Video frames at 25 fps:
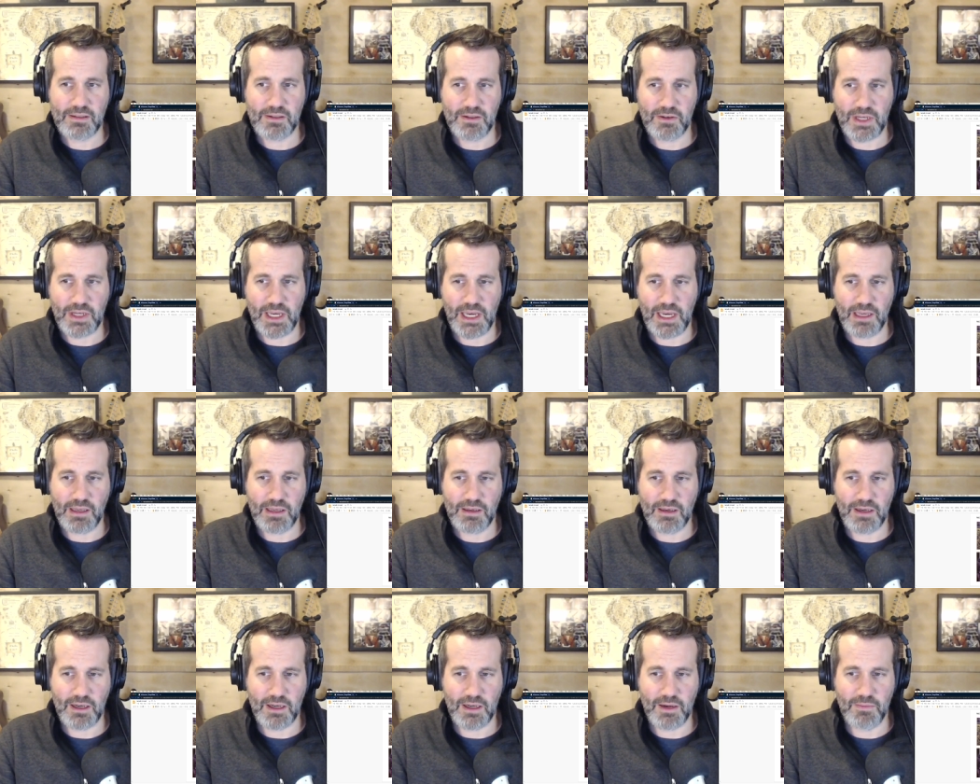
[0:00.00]

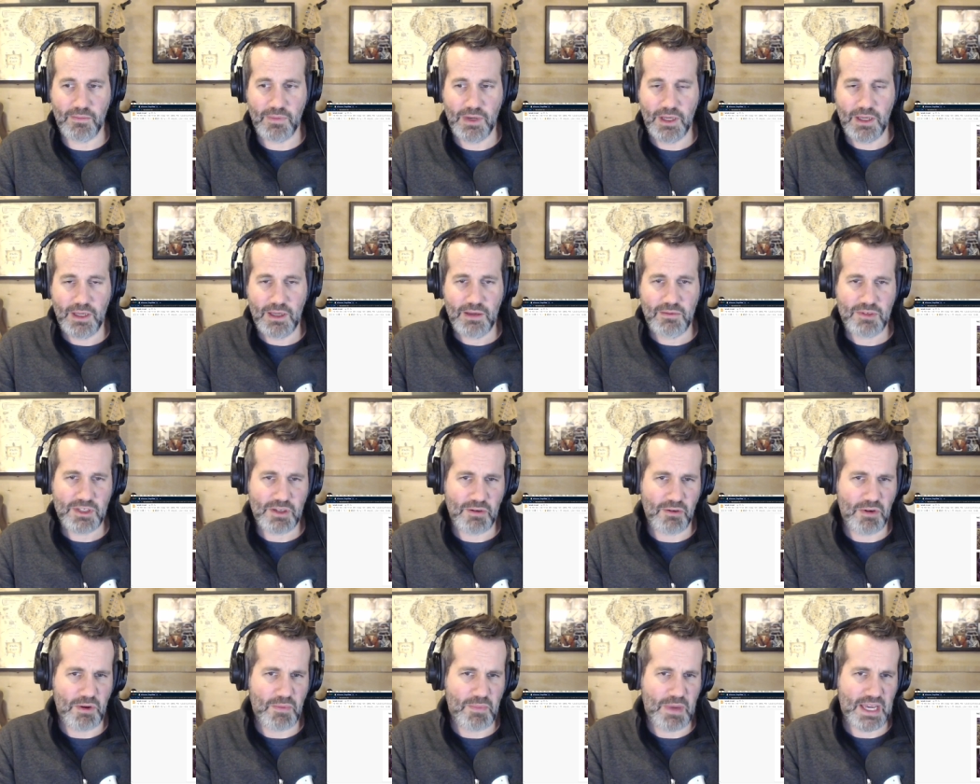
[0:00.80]
Okay, um,
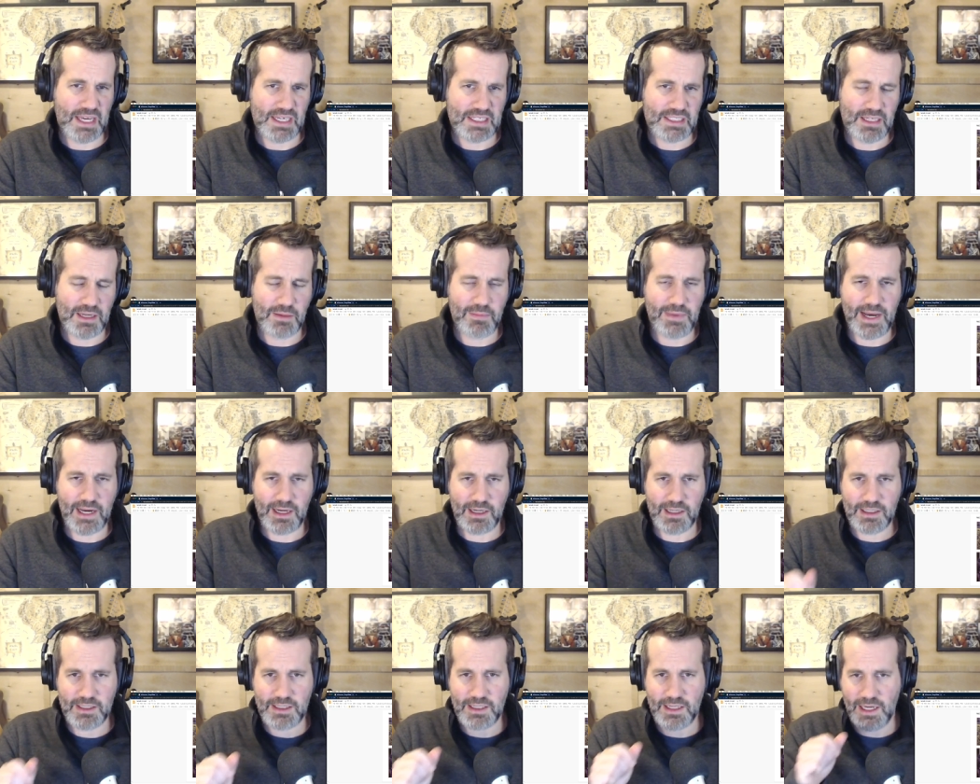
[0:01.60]
some of it may extend
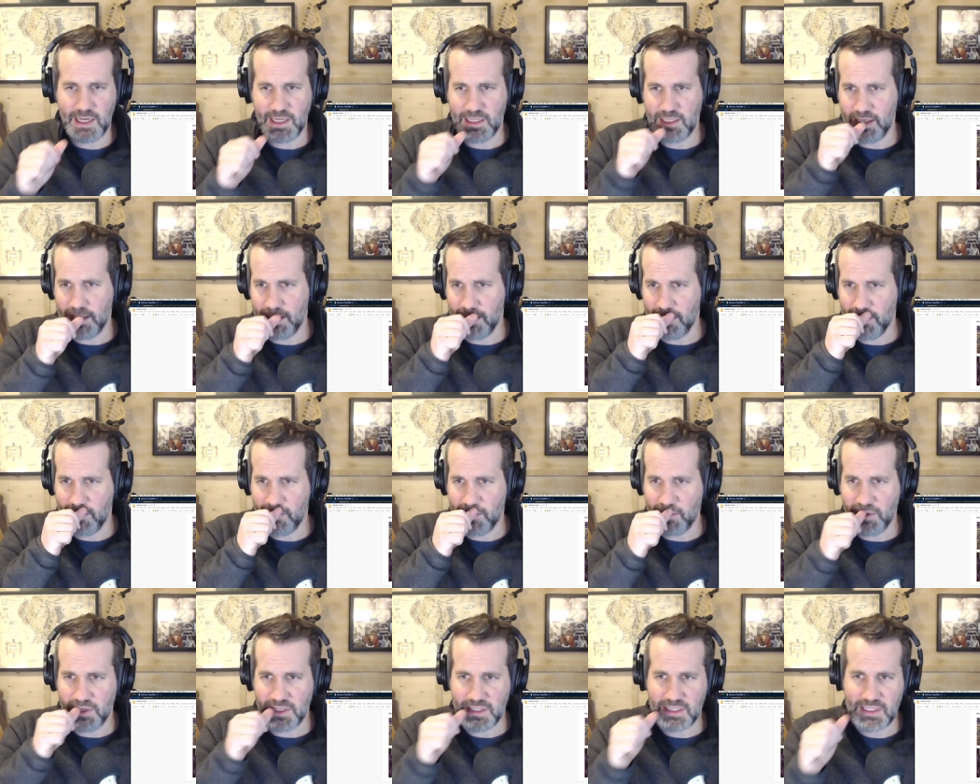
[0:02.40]
back into
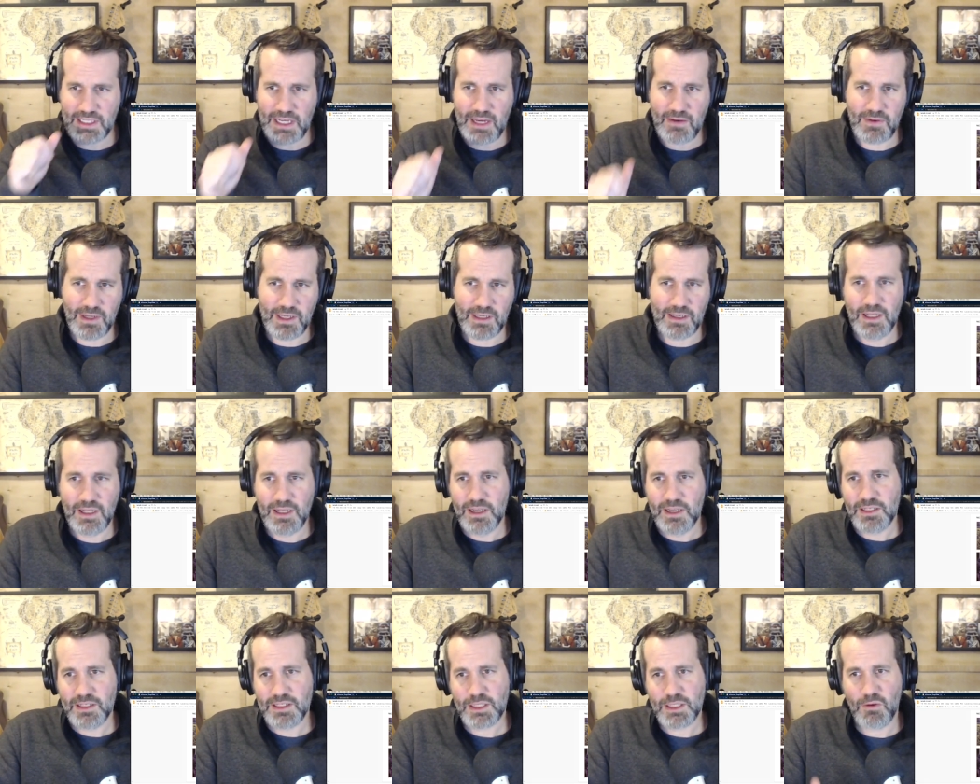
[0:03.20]
1937.
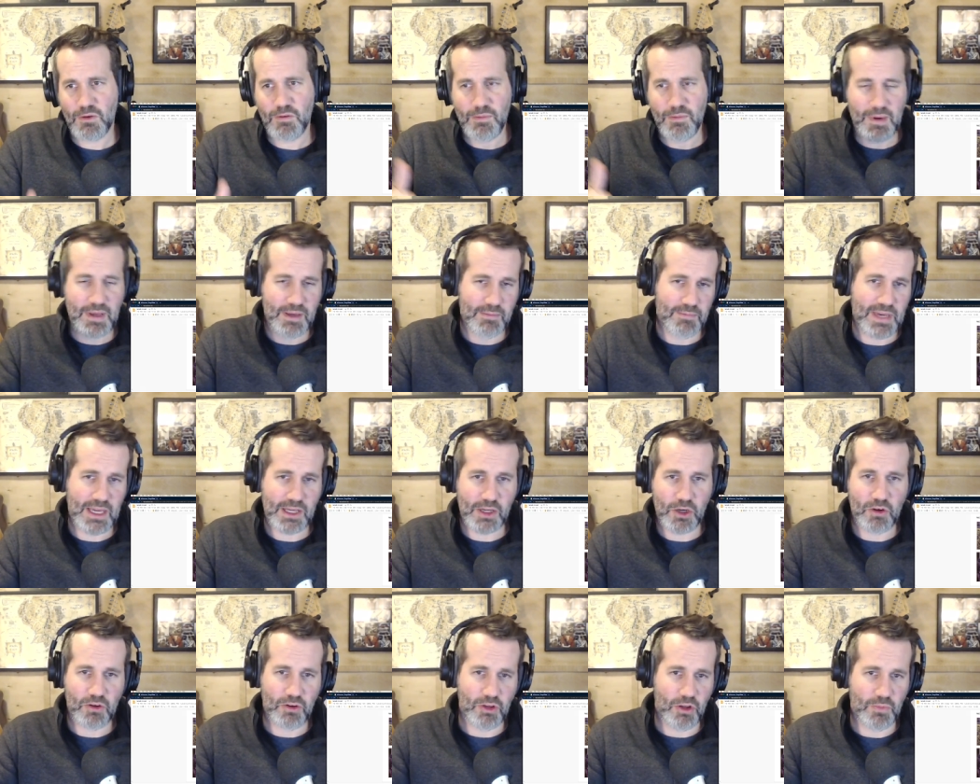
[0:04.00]
Some of it may, may,
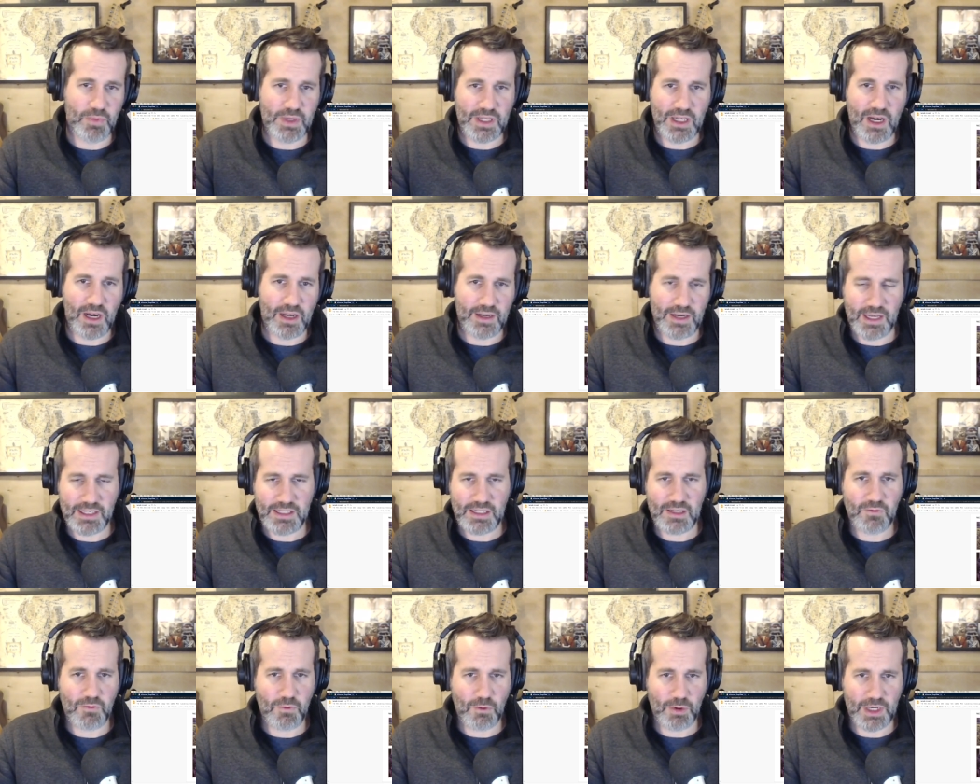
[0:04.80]
go a little beyond
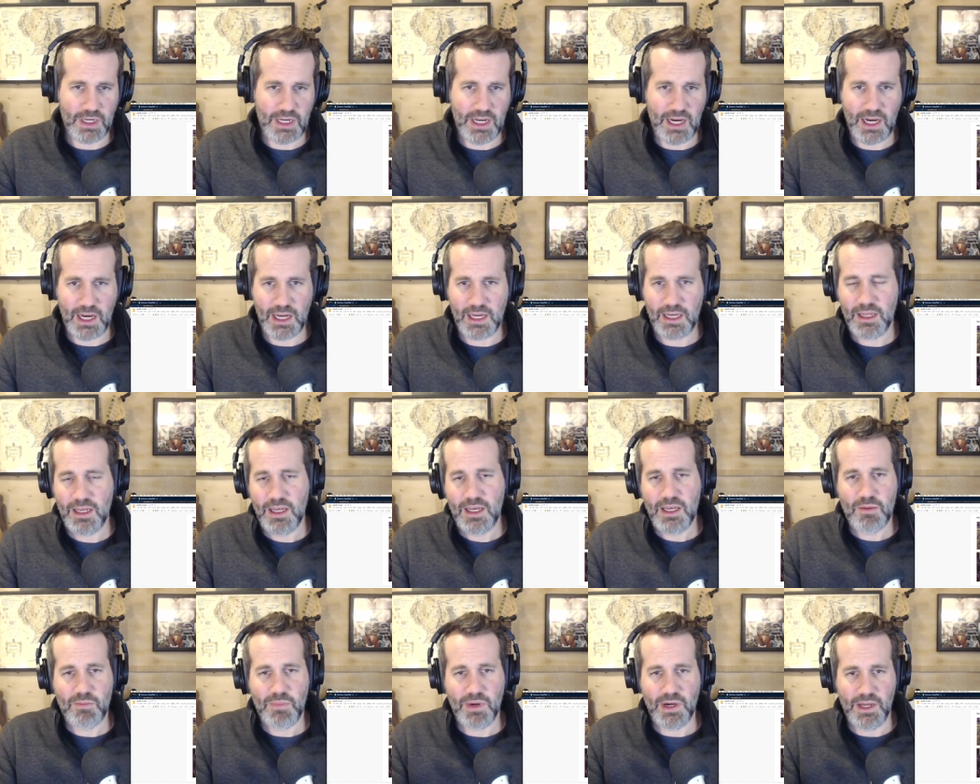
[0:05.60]
1949,
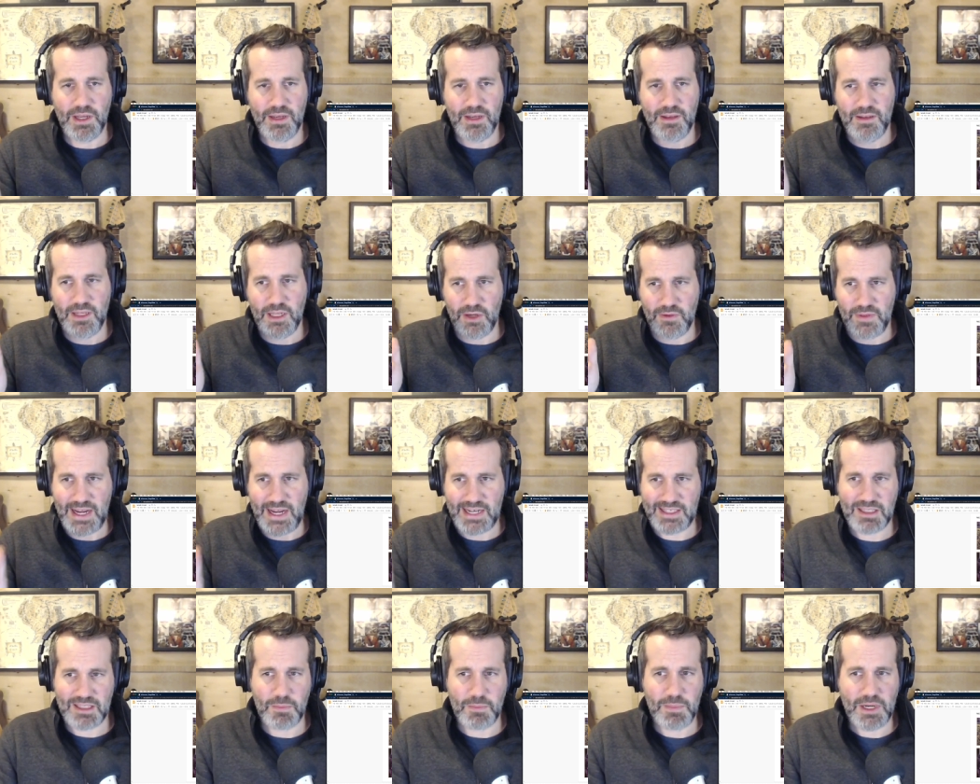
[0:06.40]
but you know
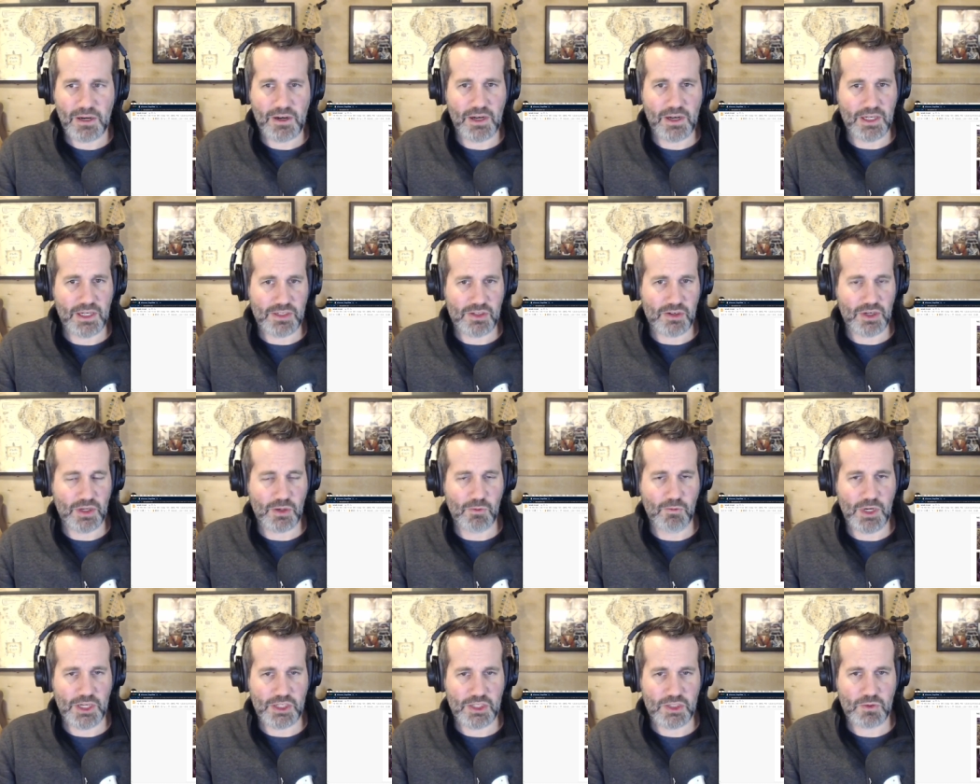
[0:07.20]
that's the period
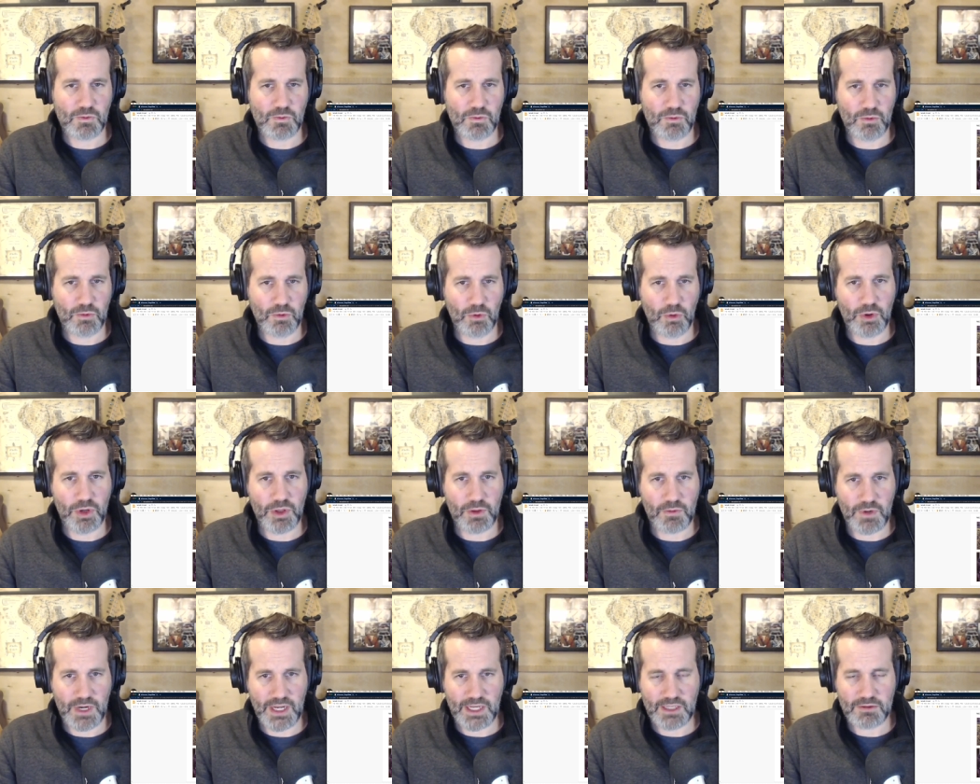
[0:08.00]
during which Lord of
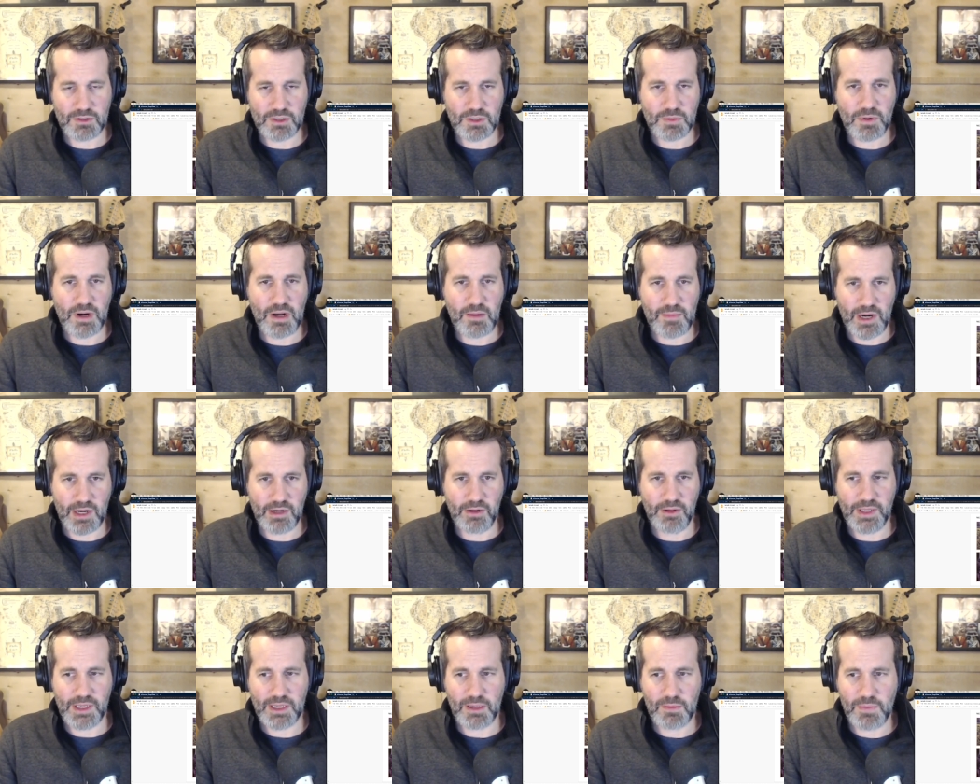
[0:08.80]
the Rings was
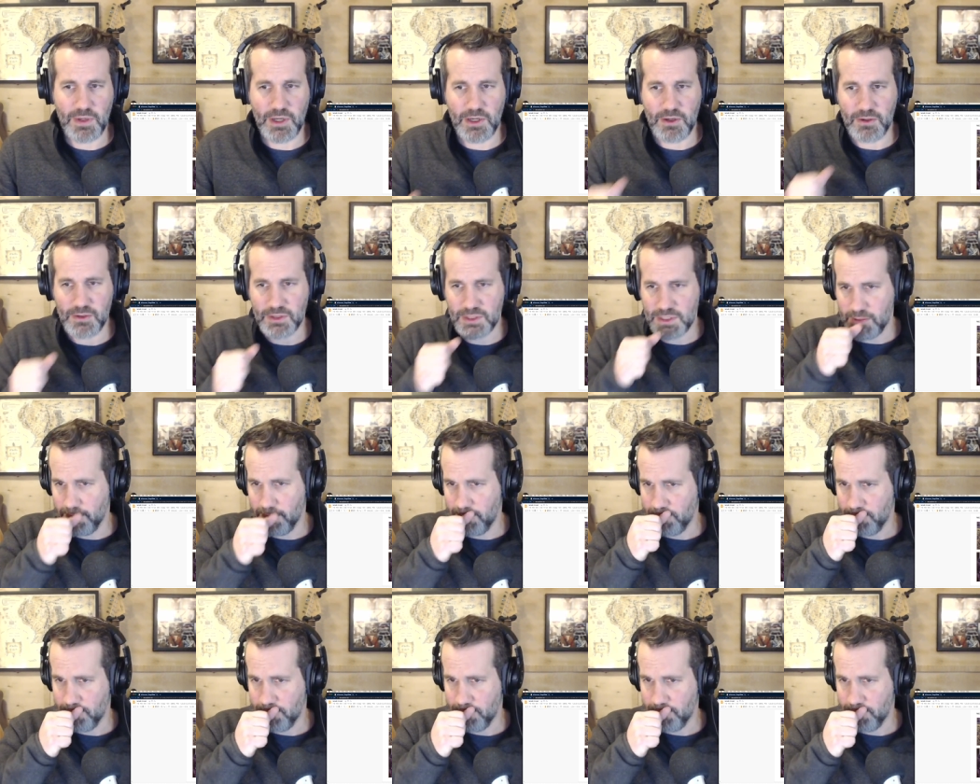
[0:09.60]
primarily composed.